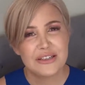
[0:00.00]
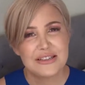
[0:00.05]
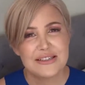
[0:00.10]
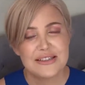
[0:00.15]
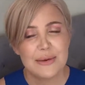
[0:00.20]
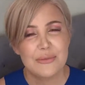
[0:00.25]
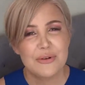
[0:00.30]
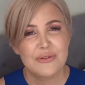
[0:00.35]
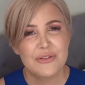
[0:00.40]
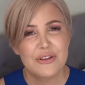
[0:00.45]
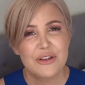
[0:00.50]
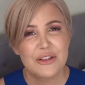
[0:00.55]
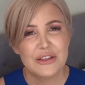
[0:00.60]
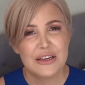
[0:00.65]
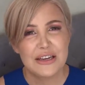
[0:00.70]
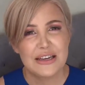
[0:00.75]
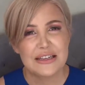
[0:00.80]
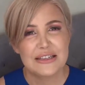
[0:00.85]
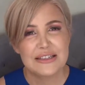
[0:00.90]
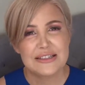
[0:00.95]
are some of the
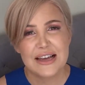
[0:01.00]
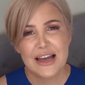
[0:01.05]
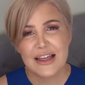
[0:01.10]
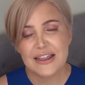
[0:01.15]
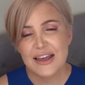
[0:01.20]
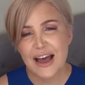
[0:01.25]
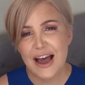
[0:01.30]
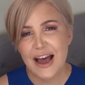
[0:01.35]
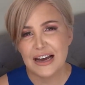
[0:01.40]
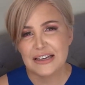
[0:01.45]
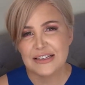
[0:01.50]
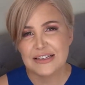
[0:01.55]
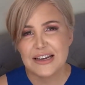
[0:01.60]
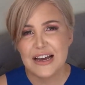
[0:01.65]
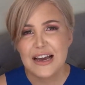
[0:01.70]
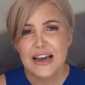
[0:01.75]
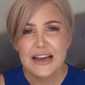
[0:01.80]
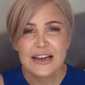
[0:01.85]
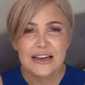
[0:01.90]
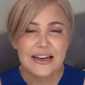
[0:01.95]
things that
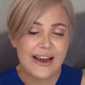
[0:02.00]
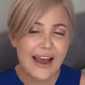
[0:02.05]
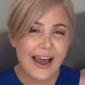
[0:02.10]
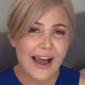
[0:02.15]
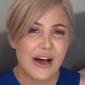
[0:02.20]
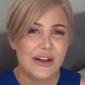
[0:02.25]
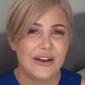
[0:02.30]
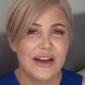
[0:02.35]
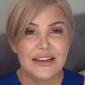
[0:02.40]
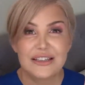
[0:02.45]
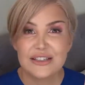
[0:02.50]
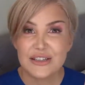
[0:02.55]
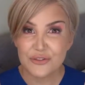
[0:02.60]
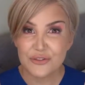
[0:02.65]
count as